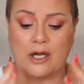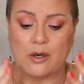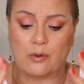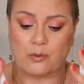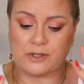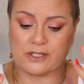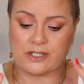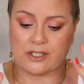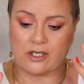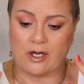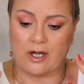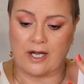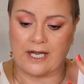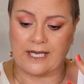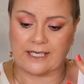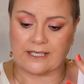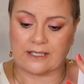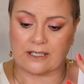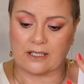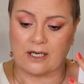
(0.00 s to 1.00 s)
It was
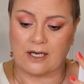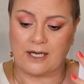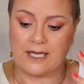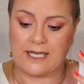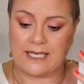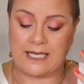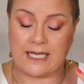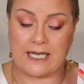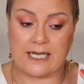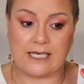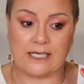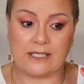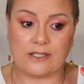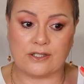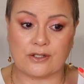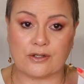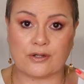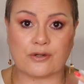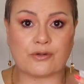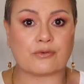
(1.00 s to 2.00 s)
like I had
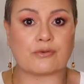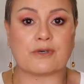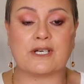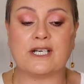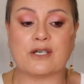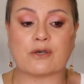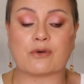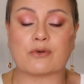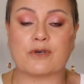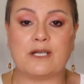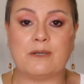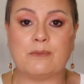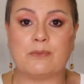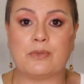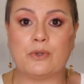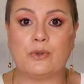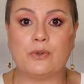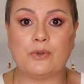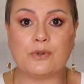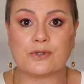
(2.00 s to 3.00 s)
3-degree
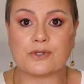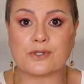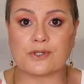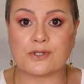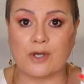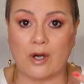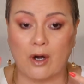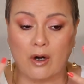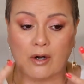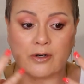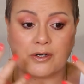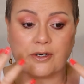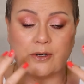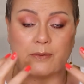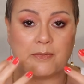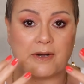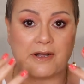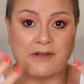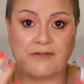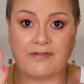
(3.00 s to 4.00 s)
burns on
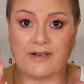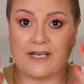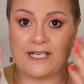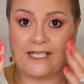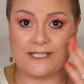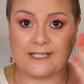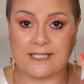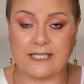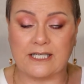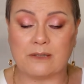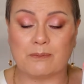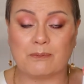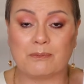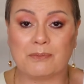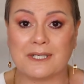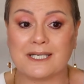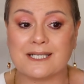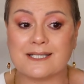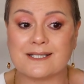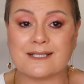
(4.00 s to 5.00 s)
my face. It
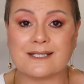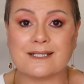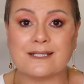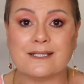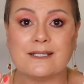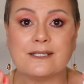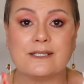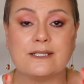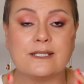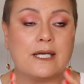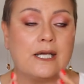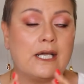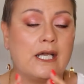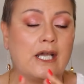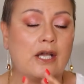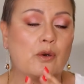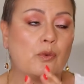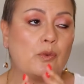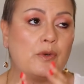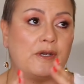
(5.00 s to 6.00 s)
blistered,
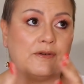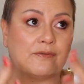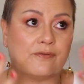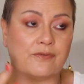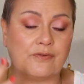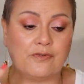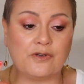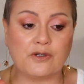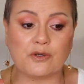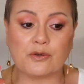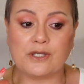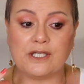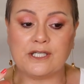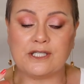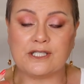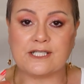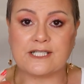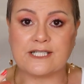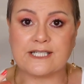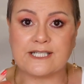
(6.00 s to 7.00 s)
it went
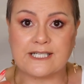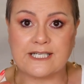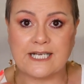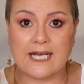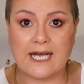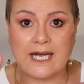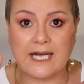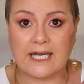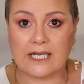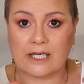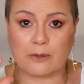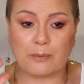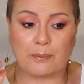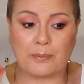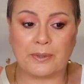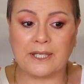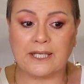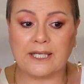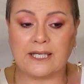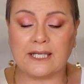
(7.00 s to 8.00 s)
very dark
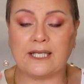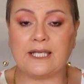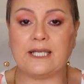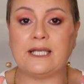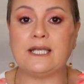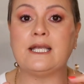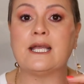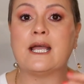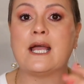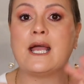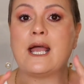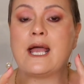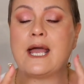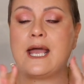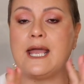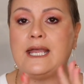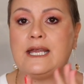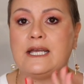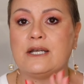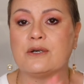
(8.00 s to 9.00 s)
pinky
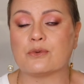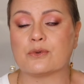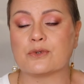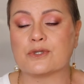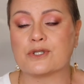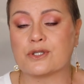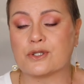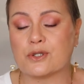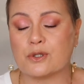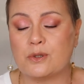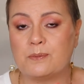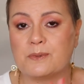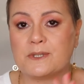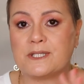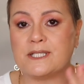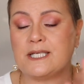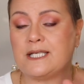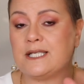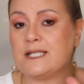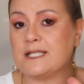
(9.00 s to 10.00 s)
and was super
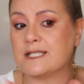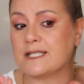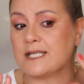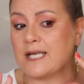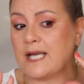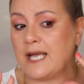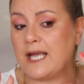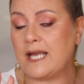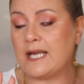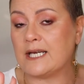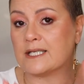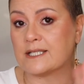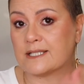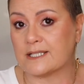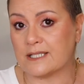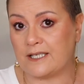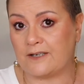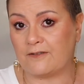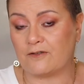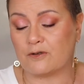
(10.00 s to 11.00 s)
tender and
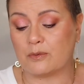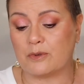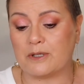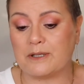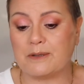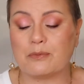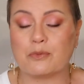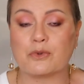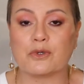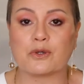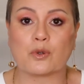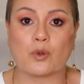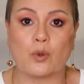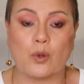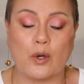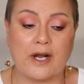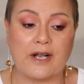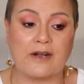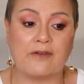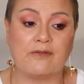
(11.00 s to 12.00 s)
has left me with
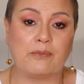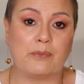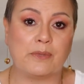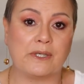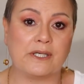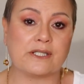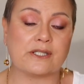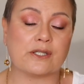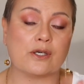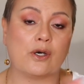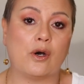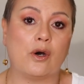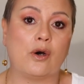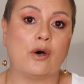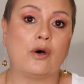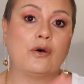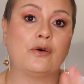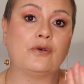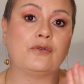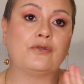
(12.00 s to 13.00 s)
quite a bit
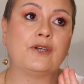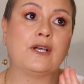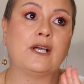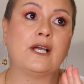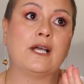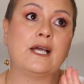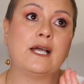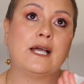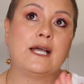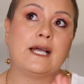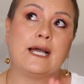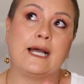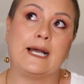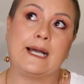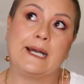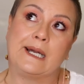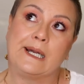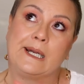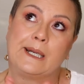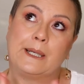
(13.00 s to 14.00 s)
of
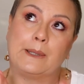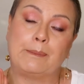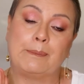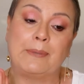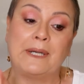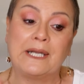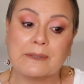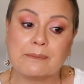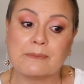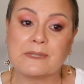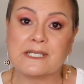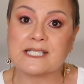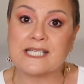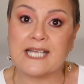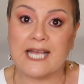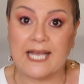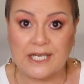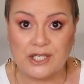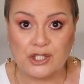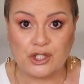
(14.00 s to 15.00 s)

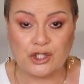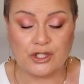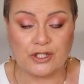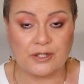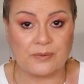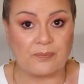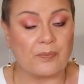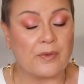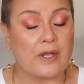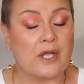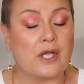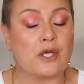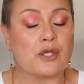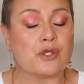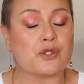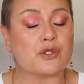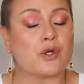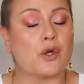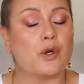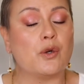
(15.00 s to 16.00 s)
pigmentation.
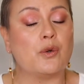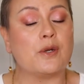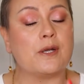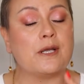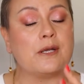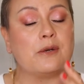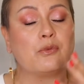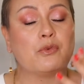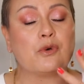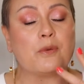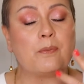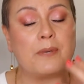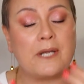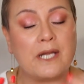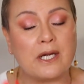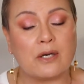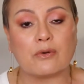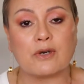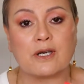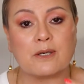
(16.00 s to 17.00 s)
So
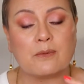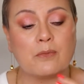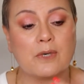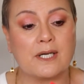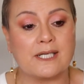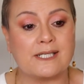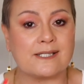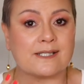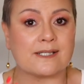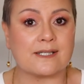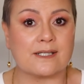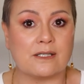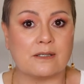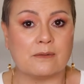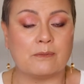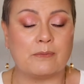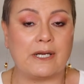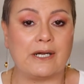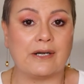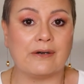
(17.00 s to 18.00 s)
repairing my
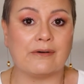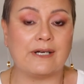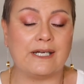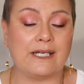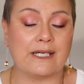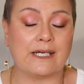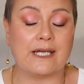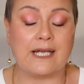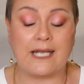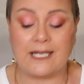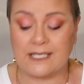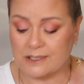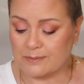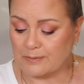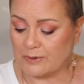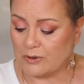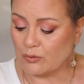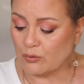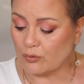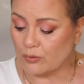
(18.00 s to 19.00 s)
skin barrier has
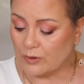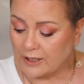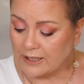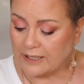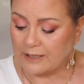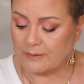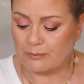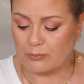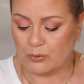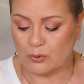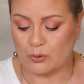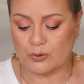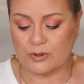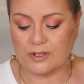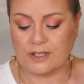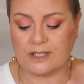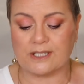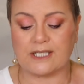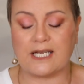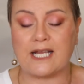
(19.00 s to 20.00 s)
been really
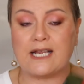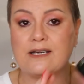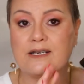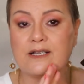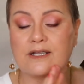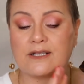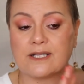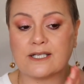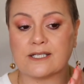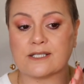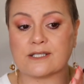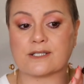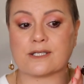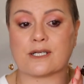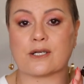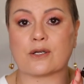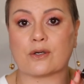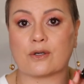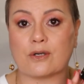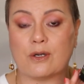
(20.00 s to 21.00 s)
important, and this
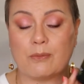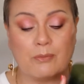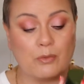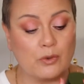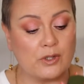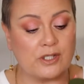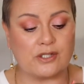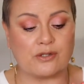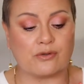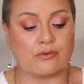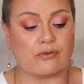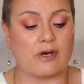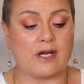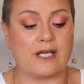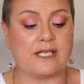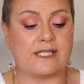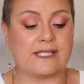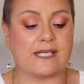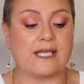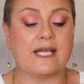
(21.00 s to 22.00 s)

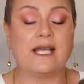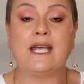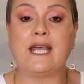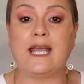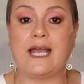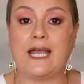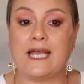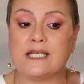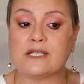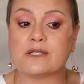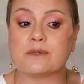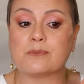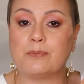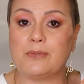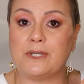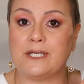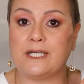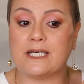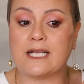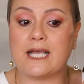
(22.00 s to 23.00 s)
moisturizer has
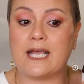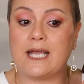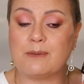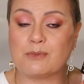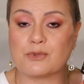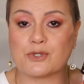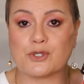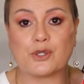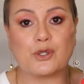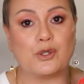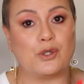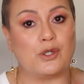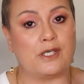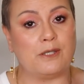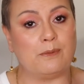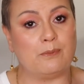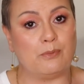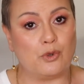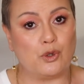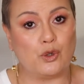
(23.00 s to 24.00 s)
been
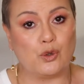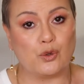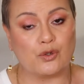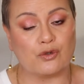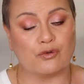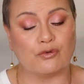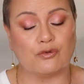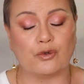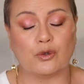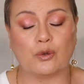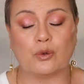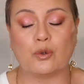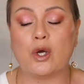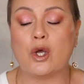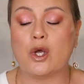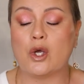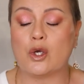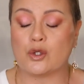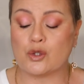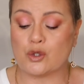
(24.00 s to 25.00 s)
absolutely beautiful
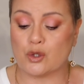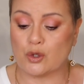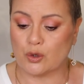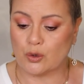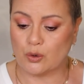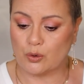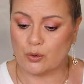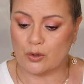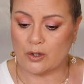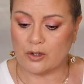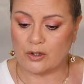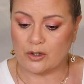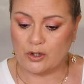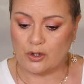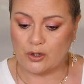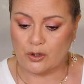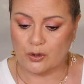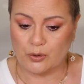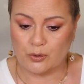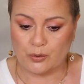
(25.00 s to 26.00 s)
to
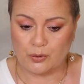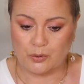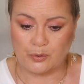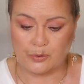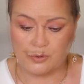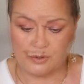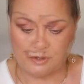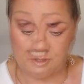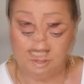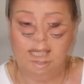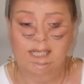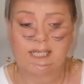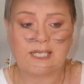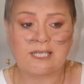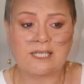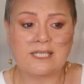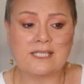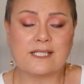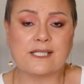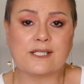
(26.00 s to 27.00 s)
use.
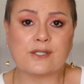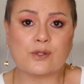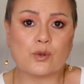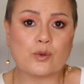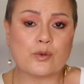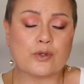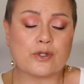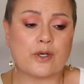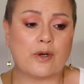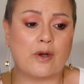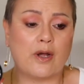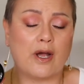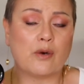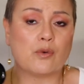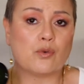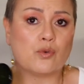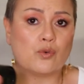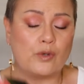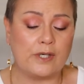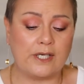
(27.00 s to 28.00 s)
This is also a
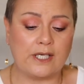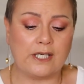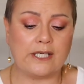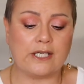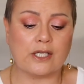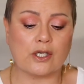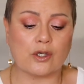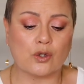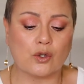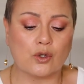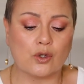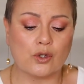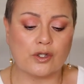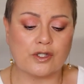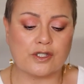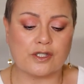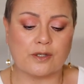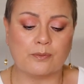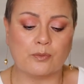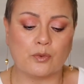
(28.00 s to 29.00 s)
really
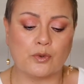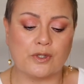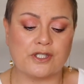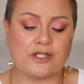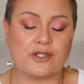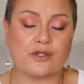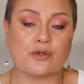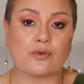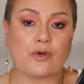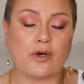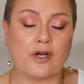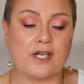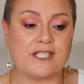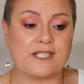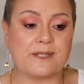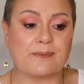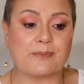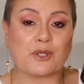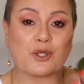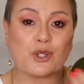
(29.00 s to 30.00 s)
good
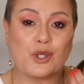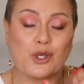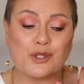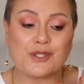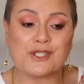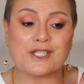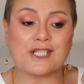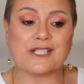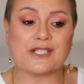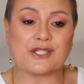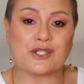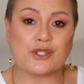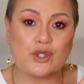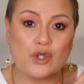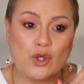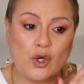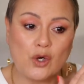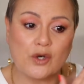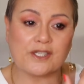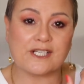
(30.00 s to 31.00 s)
moisturizer because it's
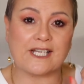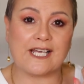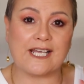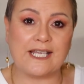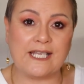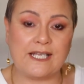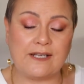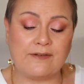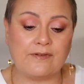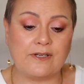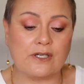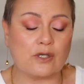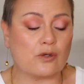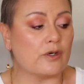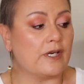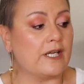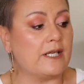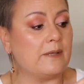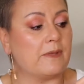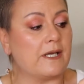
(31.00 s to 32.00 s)
not a heavy
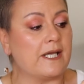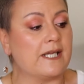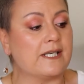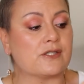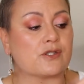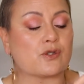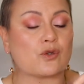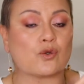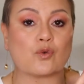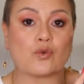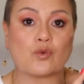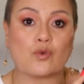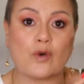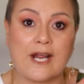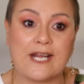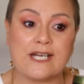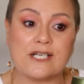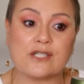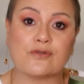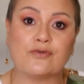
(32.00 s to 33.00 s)
cream. It's
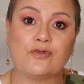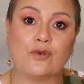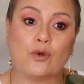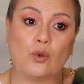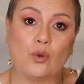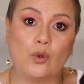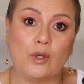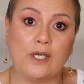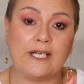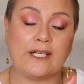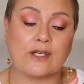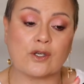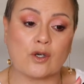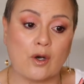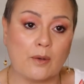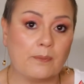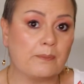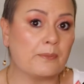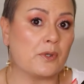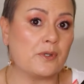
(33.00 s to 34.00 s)
great for oily
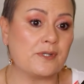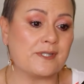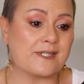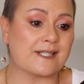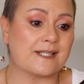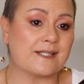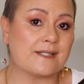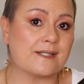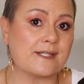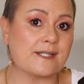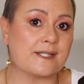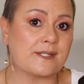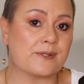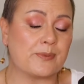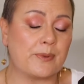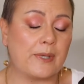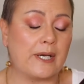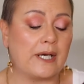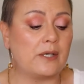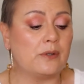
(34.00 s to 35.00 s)
combo skins
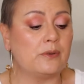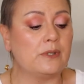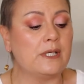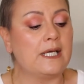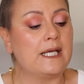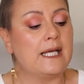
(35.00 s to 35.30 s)
as well.